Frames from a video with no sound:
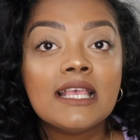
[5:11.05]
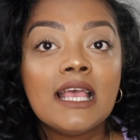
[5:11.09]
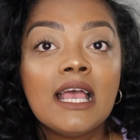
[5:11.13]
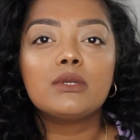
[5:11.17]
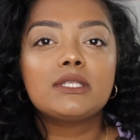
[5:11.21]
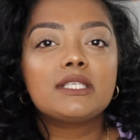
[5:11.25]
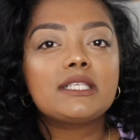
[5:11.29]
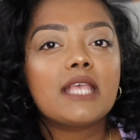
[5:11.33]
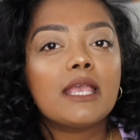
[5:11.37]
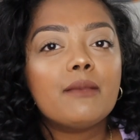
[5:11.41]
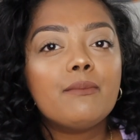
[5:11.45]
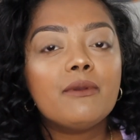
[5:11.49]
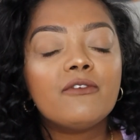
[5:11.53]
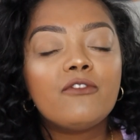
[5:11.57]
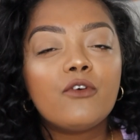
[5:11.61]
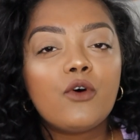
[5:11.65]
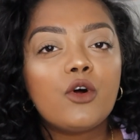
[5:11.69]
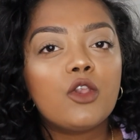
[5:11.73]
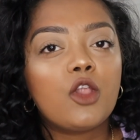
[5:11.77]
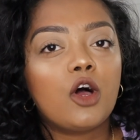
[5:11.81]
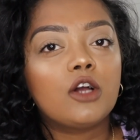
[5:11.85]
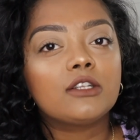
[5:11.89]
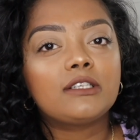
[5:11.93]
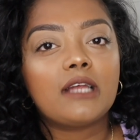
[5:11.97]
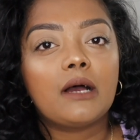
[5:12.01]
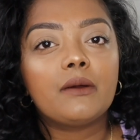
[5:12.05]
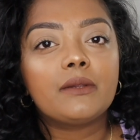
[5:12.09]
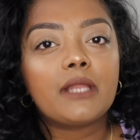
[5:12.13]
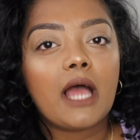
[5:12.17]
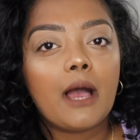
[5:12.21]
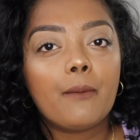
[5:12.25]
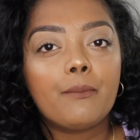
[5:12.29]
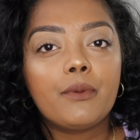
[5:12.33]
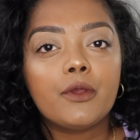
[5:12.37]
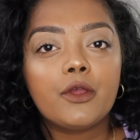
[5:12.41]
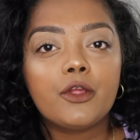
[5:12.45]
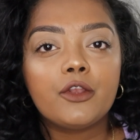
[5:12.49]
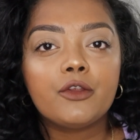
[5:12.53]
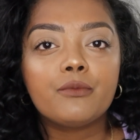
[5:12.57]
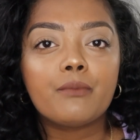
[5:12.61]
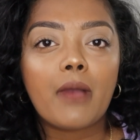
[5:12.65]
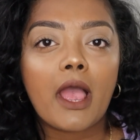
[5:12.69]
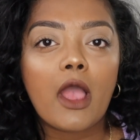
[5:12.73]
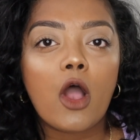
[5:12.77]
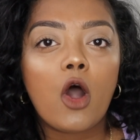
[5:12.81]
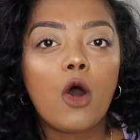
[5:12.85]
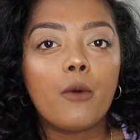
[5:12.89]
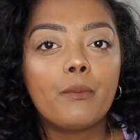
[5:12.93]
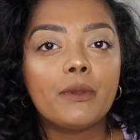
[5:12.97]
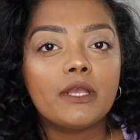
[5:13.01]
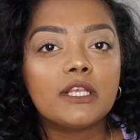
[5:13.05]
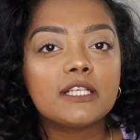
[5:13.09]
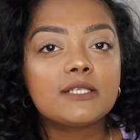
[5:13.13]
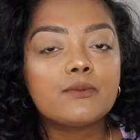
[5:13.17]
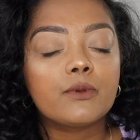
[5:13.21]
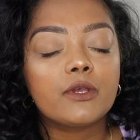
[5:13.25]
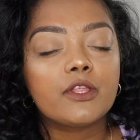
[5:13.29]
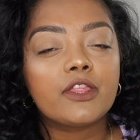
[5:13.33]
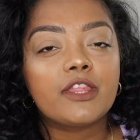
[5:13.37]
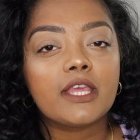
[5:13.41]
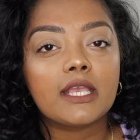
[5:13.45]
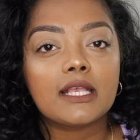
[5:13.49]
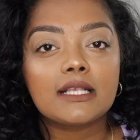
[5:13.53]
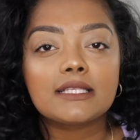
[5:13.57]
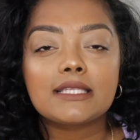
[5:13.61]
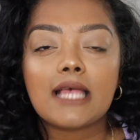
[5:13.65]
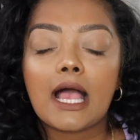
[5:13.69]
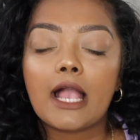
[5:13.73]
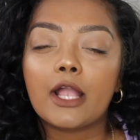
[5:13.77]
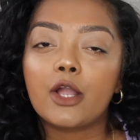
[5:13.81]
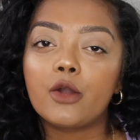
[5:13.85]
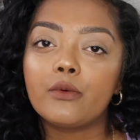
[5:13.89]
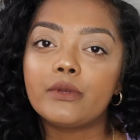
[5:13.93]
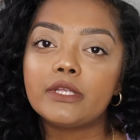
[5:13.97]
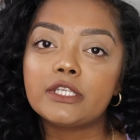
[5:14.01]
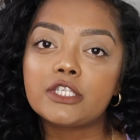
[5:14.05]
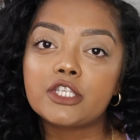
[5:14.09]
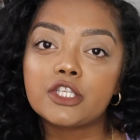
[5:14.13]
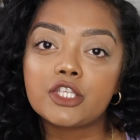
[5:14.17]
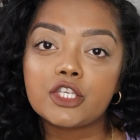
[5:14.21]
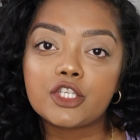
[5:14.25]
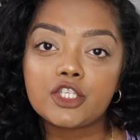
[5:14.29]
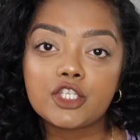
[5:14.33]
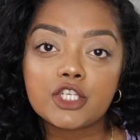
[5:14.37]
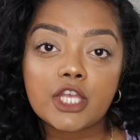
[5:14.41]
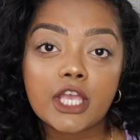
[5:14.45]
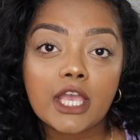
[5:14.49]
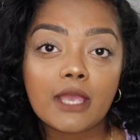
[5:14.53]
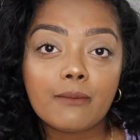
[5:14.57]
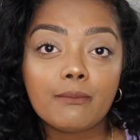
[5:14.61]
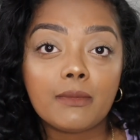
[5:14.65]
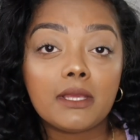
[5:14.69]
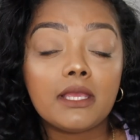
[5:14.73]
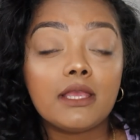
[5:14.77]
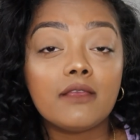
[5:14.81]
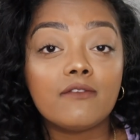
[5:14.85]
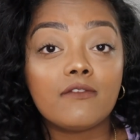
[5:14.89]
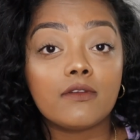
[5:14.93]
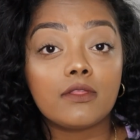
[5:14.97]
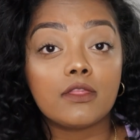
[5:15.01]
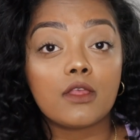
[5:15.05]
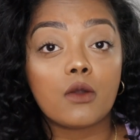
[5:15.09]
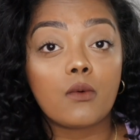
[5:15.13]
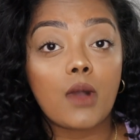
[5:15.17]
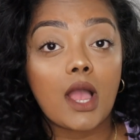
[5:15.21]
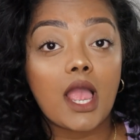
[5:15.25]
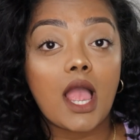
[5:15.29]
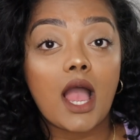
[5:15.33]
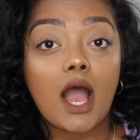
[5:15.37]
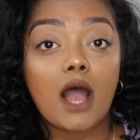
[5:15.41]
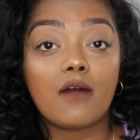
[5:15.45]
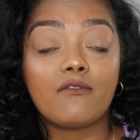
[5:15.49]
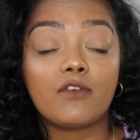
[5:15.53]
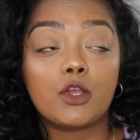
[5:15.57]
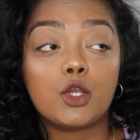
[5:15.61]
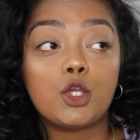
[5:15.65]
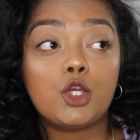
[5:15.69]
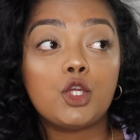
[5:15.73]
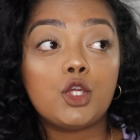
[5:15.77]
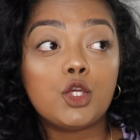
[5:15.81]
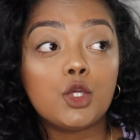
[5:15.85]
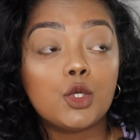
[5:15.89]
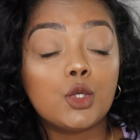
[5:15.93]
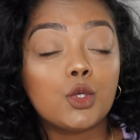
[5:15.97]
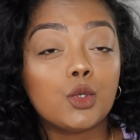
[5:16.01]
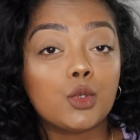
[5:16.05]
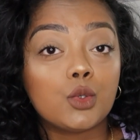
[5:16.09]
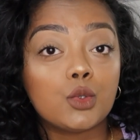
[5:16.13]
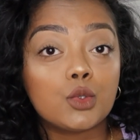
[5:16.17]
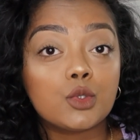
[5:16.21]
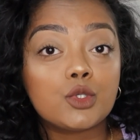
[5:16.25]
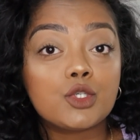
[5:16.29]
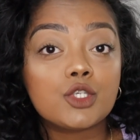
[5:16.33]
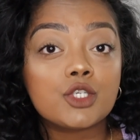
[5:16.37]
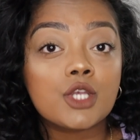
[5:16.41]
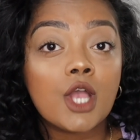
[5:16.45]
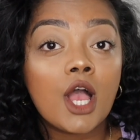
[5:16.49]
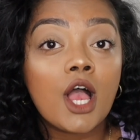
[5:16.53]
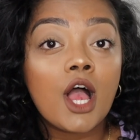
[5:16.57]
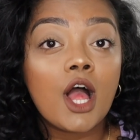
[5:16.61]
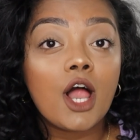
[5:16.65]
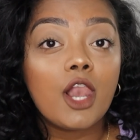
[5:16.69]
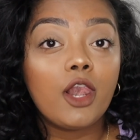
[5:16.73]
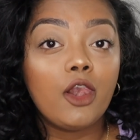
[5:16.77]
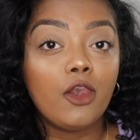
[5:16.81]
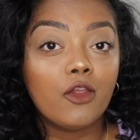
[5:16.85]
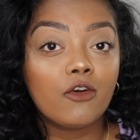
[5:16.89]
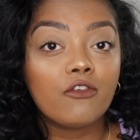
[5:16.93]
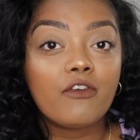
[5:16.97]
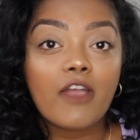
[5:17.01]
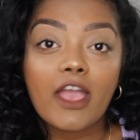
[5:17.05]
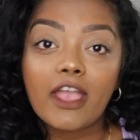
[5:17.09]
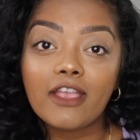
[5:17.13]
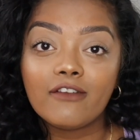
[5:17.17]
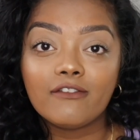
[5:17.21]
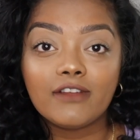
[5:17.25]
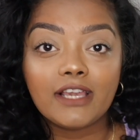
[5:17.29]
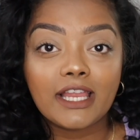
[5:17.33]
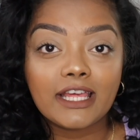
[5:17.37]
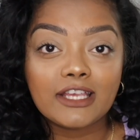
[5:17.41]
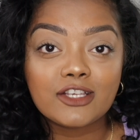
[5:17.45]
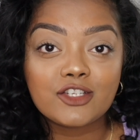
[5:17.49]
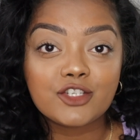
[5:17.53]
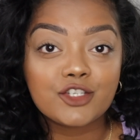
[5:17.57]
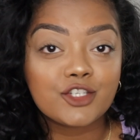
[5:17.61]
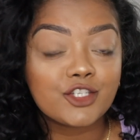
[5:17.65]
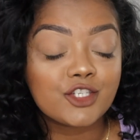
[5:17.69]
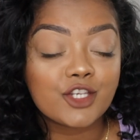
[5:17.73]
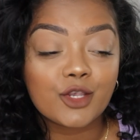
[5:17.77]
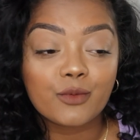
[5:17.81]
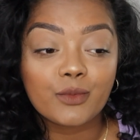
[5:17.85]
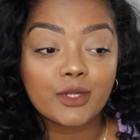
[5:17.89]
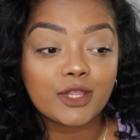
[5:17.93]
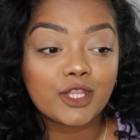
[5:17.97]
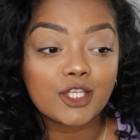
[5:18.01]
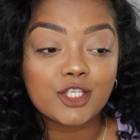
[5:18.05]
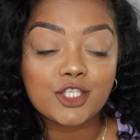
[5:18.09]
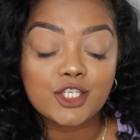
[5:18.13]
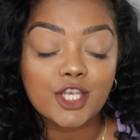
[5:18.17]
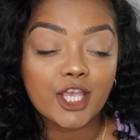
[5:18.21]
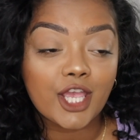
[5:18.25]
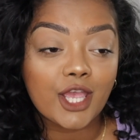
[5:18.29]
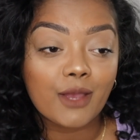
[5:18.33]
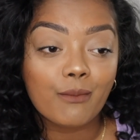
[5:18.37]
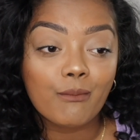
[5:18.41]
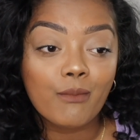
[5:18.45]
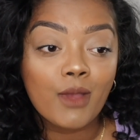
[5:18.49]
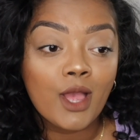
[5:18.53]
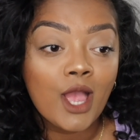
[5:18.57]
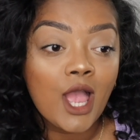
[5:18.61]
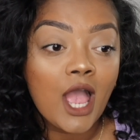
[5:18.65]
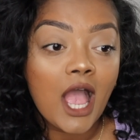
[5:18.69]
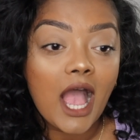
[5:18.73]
I would say before lockdown happened, my hobbies were things like going to the gym, even though I have a huge love-hate relationship with the gym.